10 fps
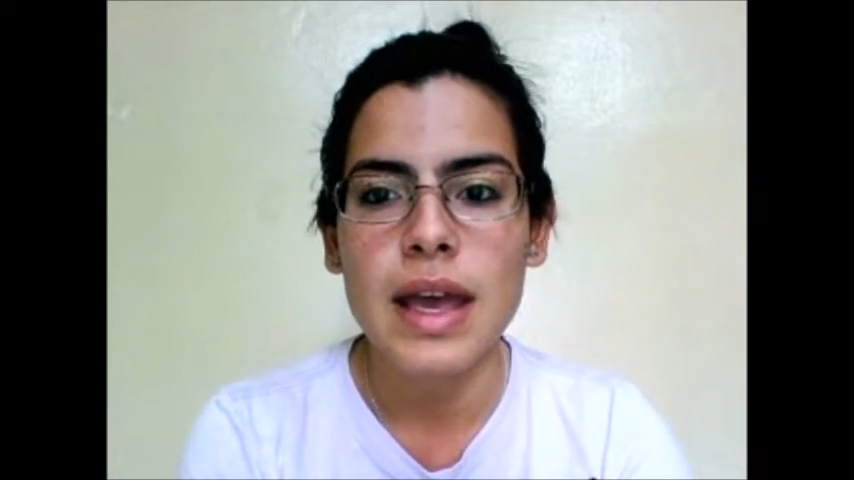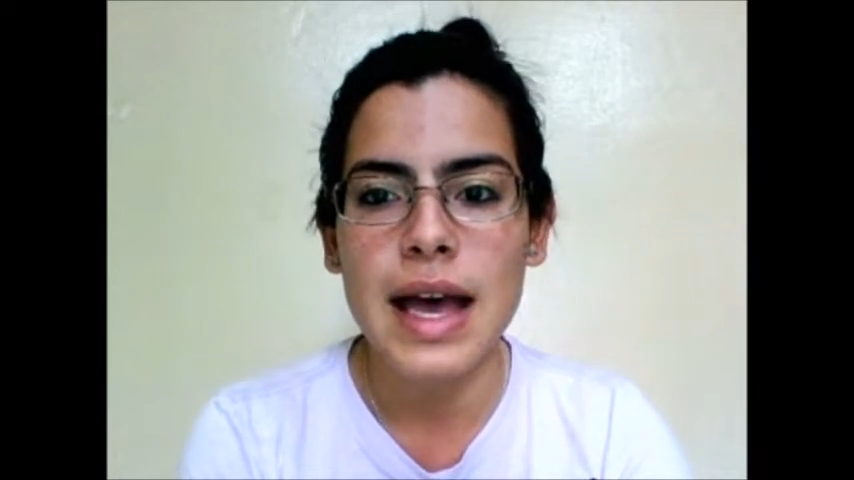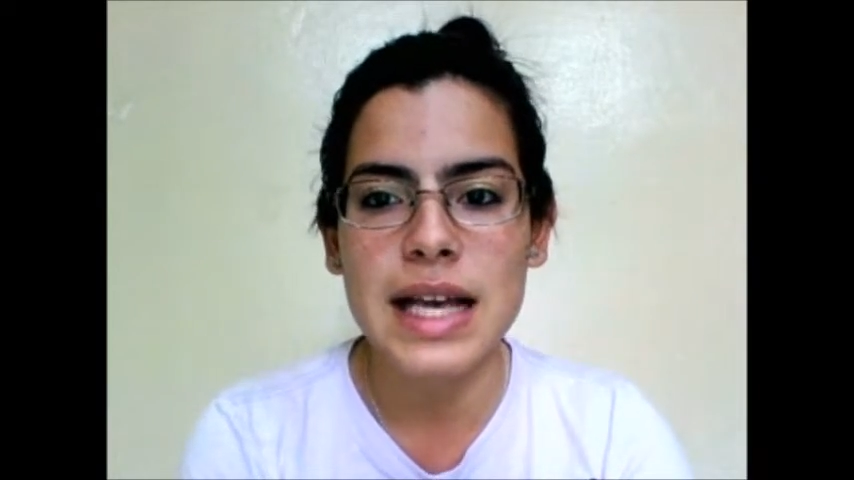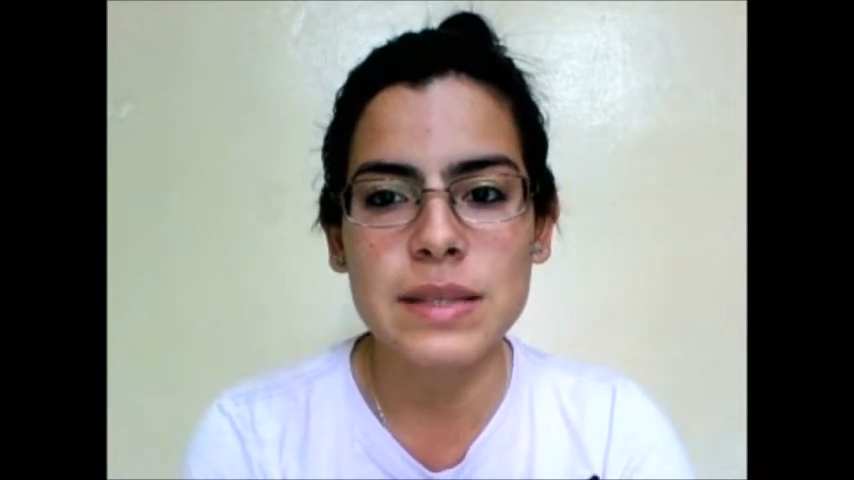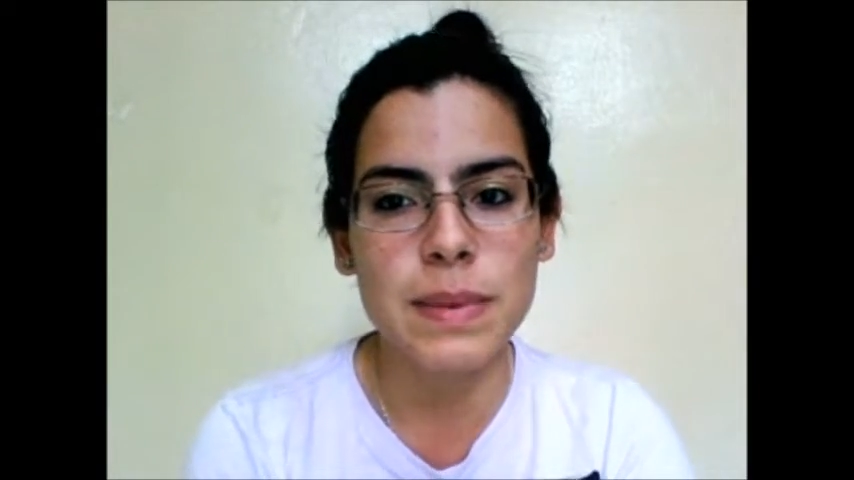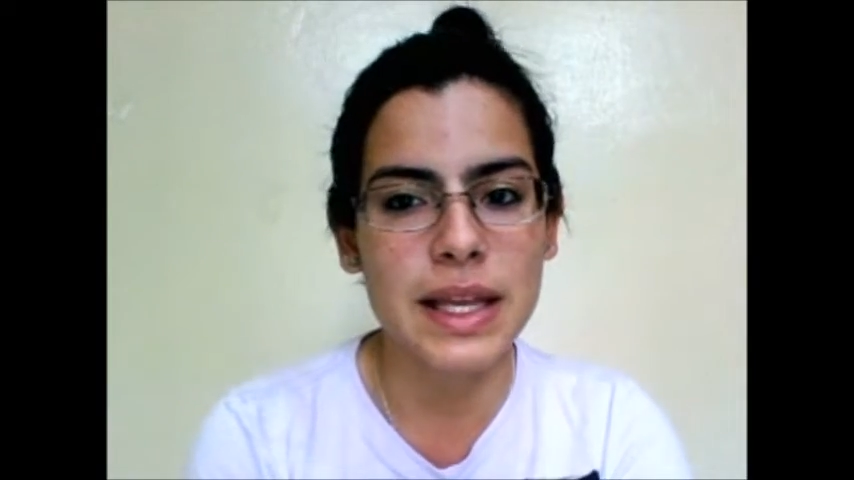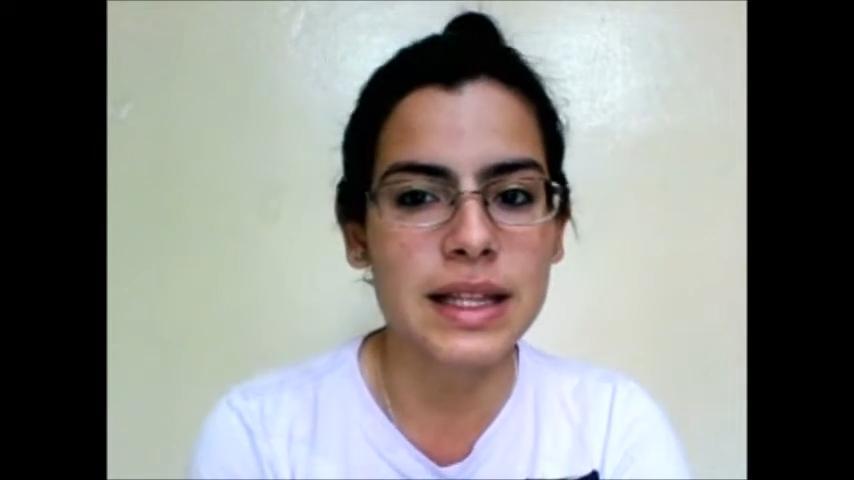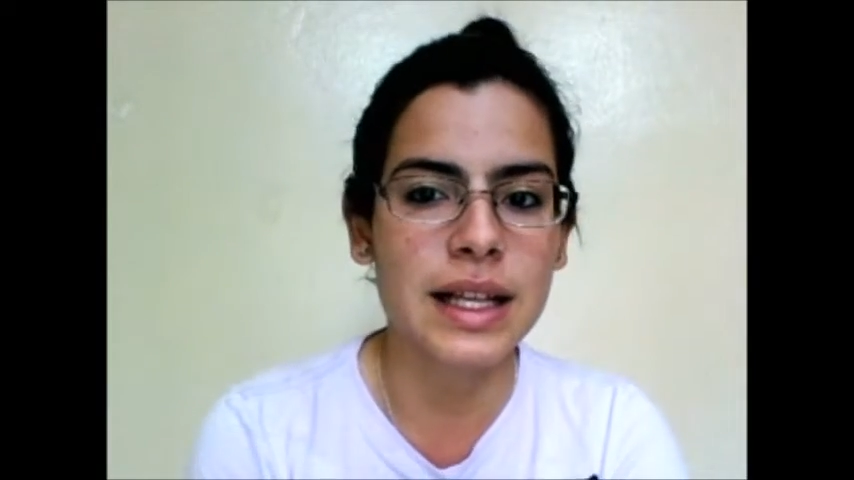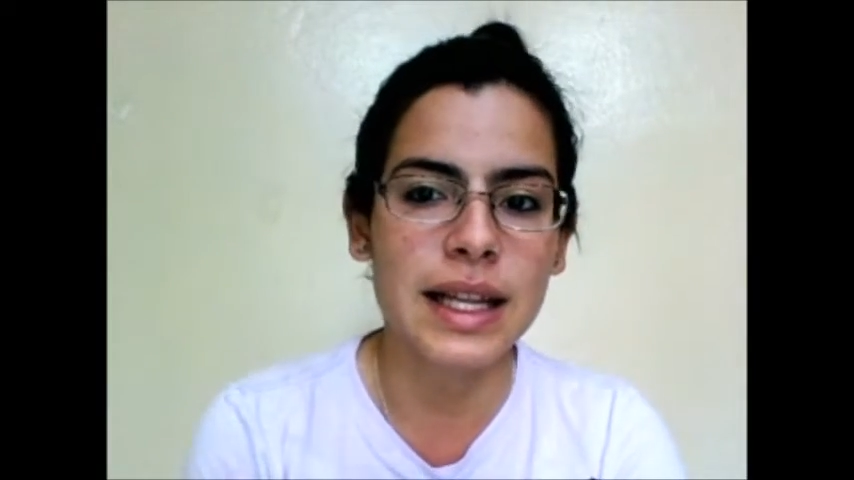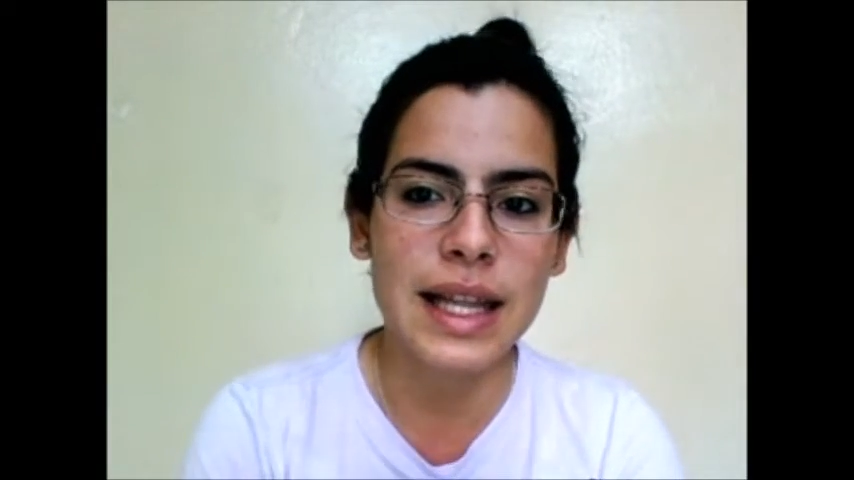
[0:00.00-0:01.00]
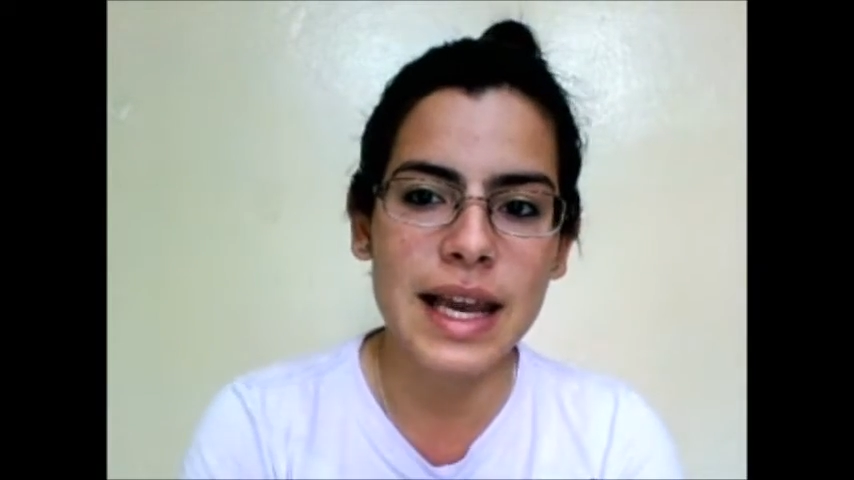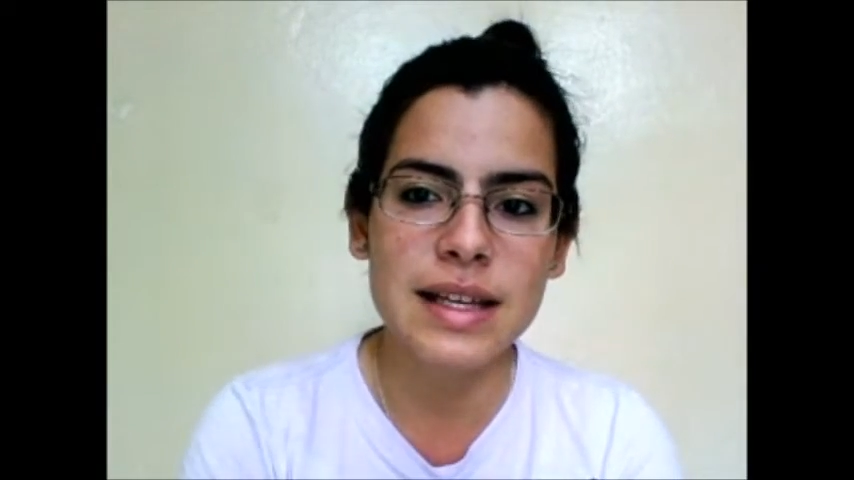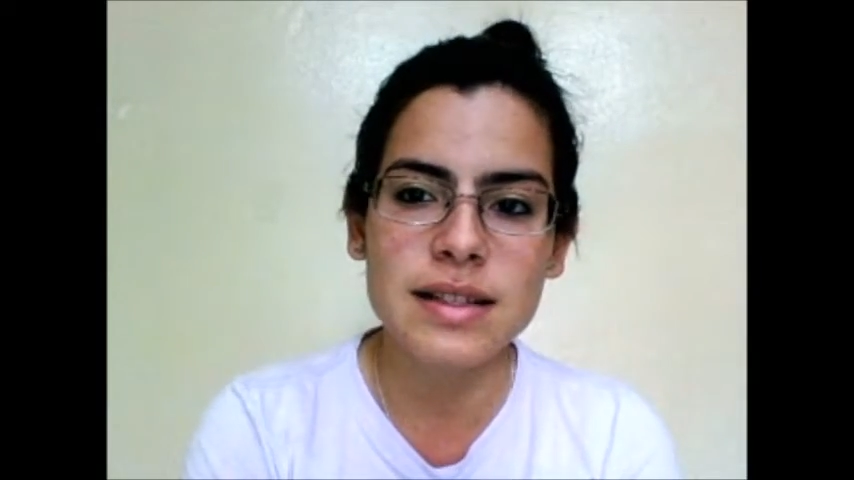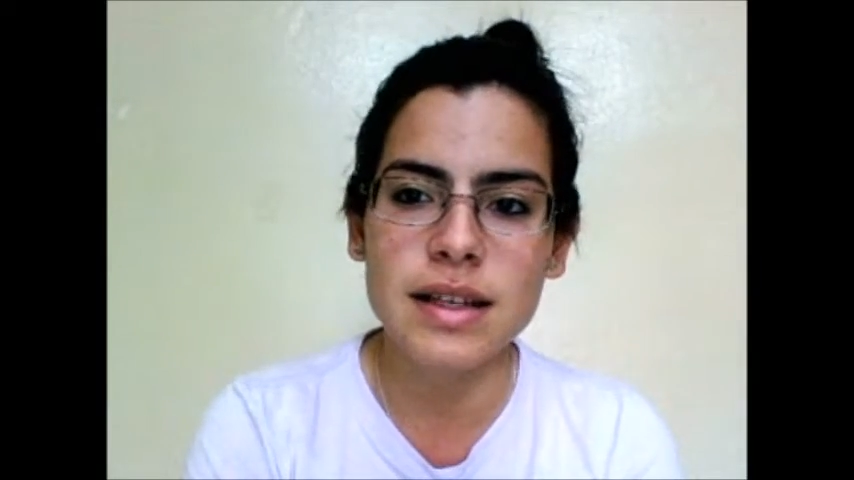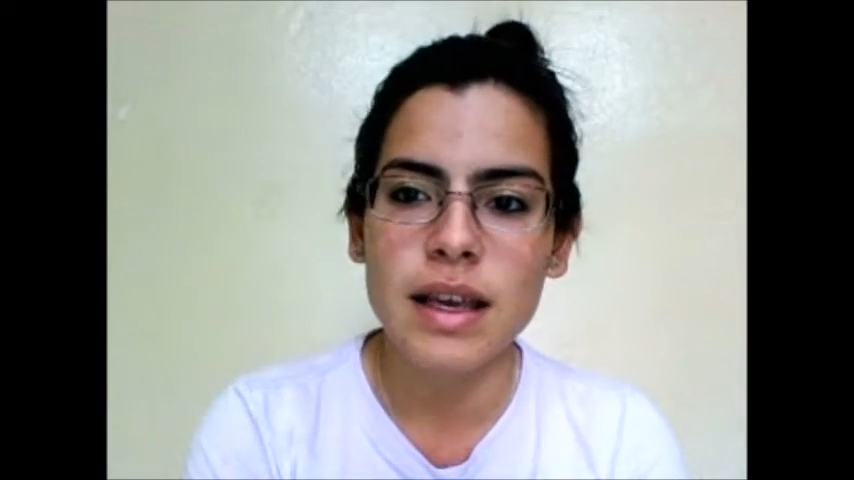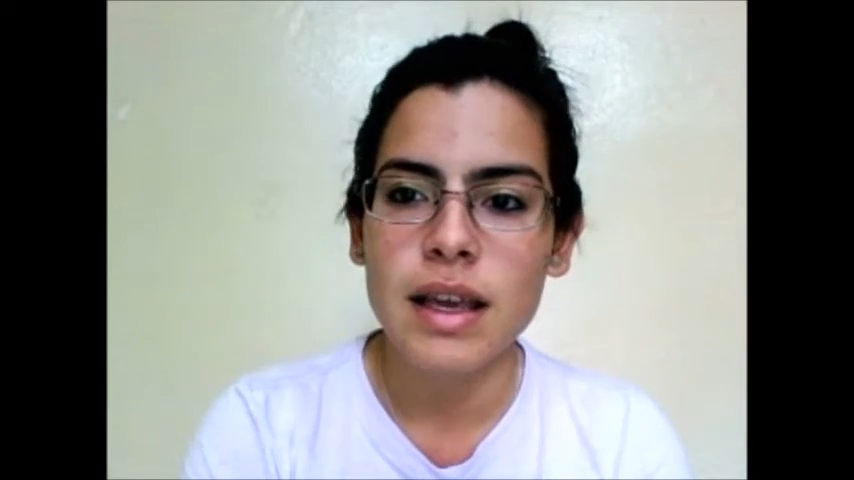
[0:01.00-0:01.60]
has been lengthened